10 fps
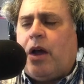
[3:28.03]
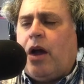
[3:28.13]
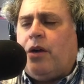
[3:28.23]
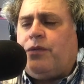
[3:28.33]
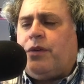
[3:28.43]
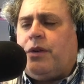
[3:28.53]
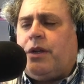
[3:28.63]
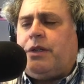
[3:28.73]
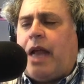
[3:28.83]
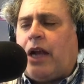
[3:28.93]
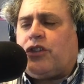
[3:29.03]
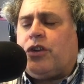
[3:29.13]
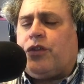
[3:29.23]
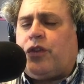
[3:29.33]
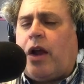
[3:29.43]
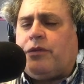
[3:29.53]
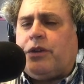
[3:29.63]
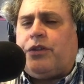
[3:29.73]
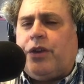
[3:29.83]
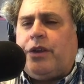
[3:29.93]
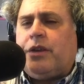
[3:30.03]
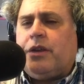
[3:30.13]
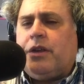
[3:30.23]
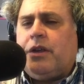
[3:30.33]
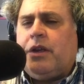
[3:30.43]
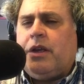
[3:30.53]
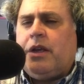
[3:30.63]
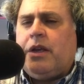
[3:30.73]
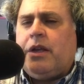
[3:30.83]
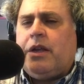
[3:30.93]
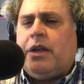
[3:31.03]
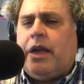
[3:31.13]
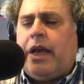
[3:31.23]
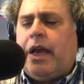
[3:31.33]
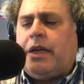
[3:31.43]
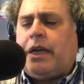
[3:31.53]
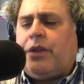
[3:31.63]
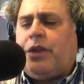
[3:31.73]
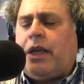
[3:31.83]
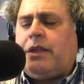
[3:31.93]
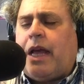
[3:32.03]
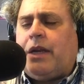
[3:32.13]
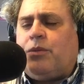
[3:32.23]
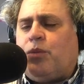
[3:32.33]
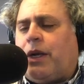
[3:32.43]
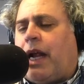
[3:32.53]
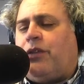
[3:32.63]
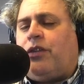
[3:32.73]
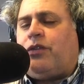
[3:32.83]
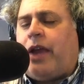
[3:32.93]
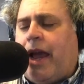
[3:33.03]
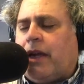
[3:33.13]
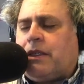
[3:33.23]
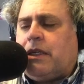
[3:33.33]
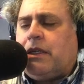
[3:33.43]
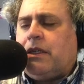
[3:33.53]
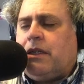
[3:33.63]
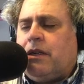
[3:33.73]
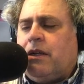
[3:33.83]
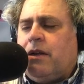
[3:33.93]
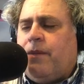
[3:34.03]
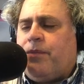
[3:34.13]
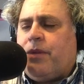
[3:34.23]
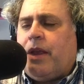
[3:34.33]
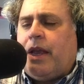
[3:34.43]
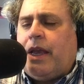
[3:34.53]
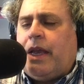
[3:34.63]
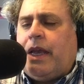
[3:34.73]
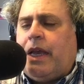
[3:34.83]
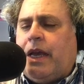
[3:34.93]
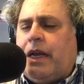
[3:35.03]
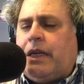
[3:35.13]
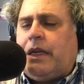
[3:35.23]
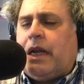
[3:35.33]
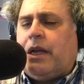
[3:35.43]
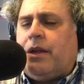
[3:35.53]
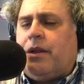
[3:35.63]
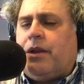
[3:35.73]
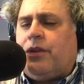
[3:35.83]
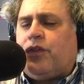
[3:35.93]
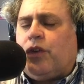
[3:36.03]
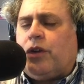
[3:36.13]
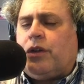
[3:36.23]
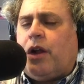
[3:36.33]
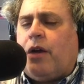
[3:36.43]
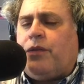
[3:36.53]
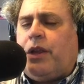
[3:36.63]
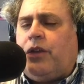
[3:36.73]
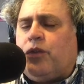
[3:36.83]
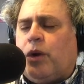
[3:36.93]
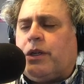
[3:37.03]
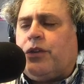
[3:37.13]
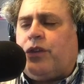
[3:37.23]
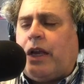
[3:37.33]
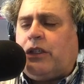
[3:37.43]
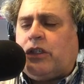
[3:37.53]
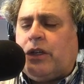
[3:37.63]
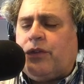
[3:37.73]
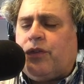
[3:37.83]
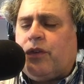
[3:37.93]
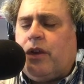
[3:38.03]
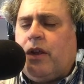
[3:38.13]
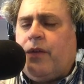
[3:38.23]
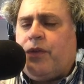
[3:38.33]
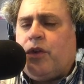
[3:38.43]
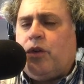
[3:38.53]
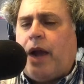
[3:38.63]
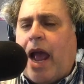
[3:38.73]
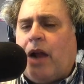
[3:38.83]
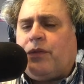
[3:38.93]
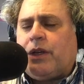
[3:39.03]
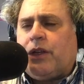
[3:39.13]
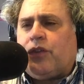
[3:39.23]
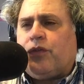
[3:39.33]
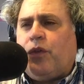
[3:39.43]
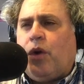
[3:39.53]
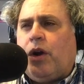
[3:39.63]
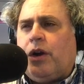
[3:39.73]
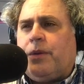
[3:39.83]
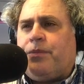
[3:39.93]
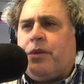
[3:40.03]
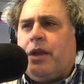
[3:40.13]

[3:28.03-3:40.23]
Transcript: of national sovereignty. And I think that what I detect in certain of these organizations who are advocates for